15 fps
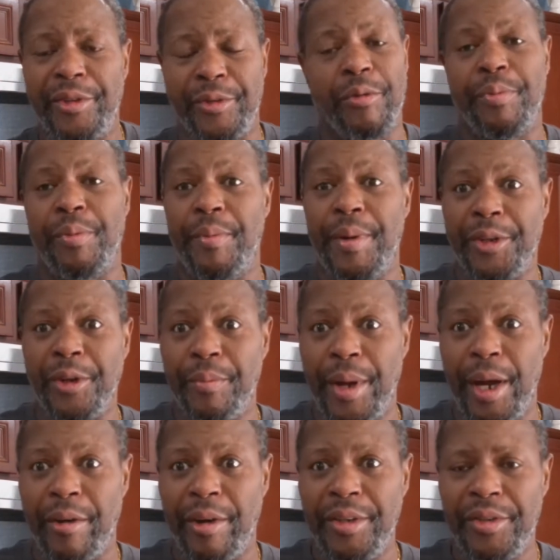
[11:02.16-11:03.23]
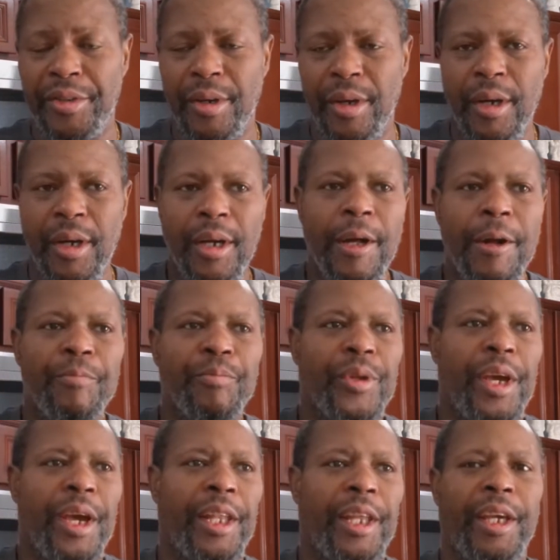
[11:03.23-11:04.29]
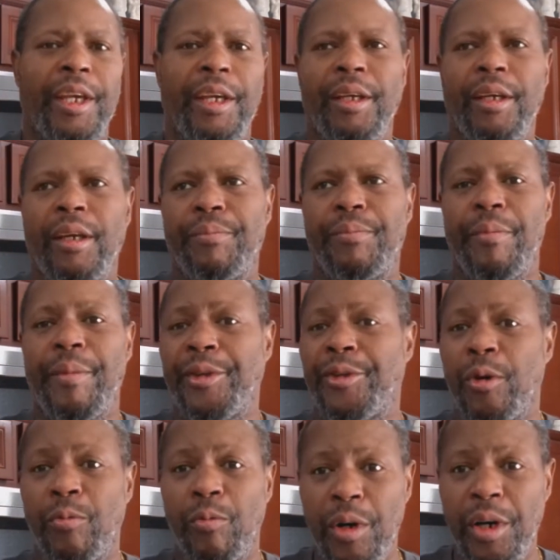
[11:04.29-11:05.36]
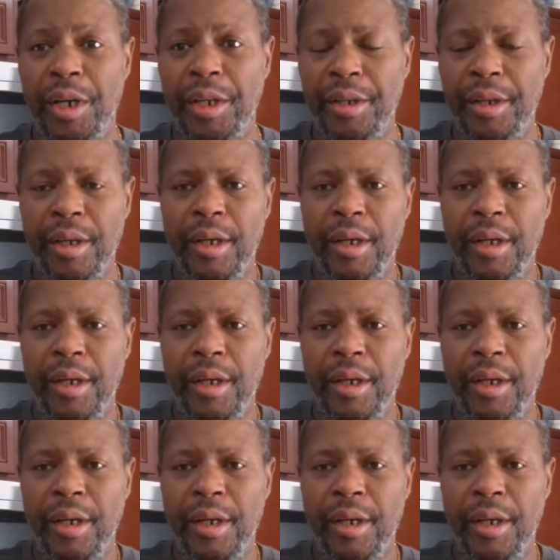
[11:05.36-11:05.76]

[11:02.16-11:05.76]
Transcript: or pimento berries, any pimento wood,